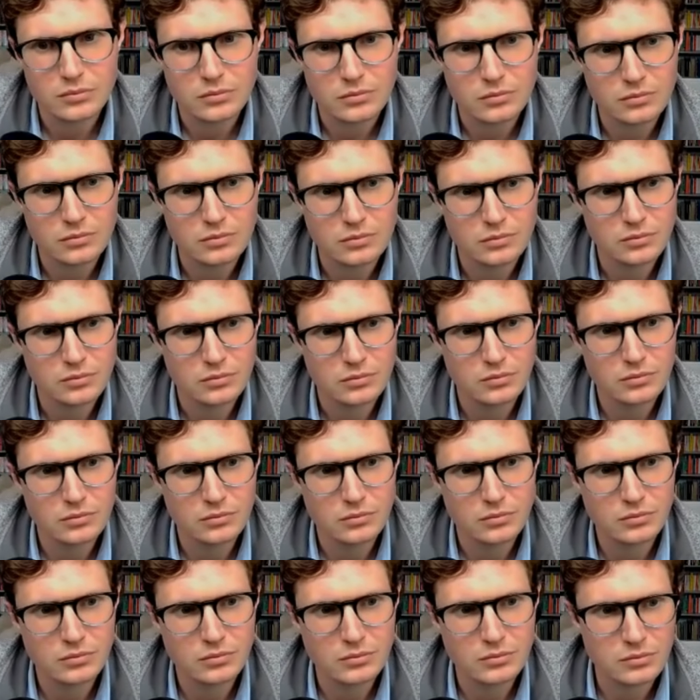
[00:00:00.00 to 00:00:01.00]

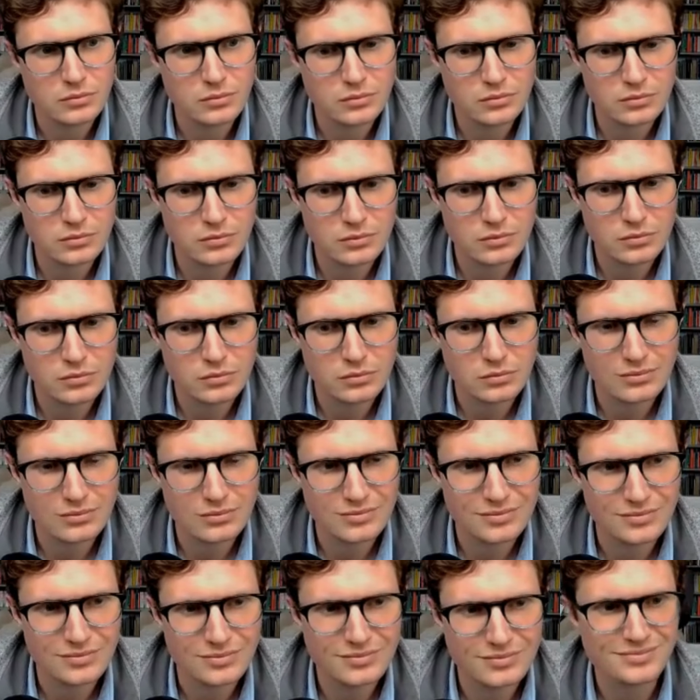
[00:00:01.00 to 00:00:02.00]

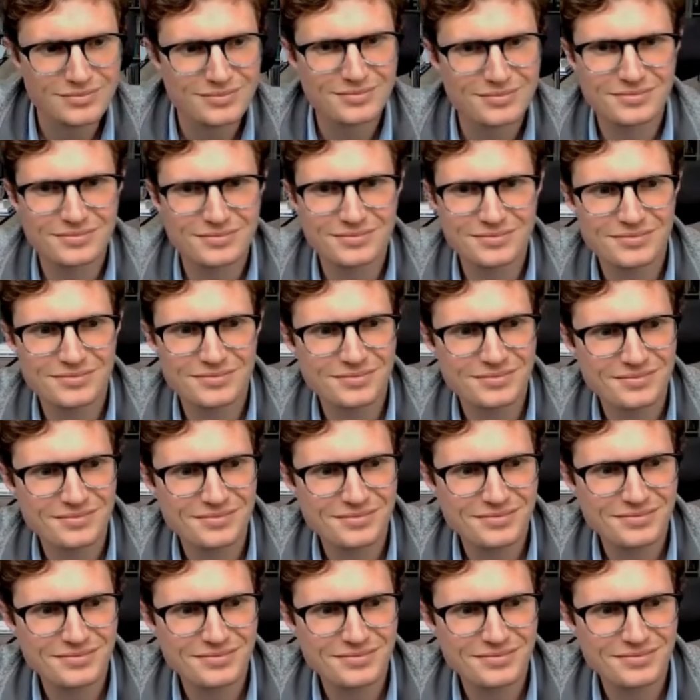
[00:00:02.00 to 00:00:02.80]
(not speaking)